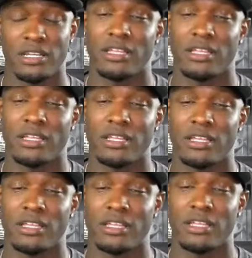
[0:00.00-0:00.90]

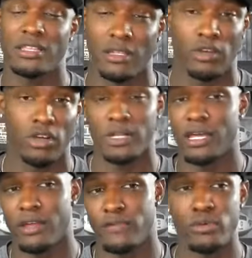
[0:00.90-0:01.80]
anything, learn
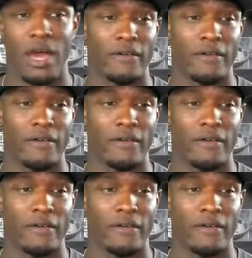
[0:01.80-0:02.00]
about that.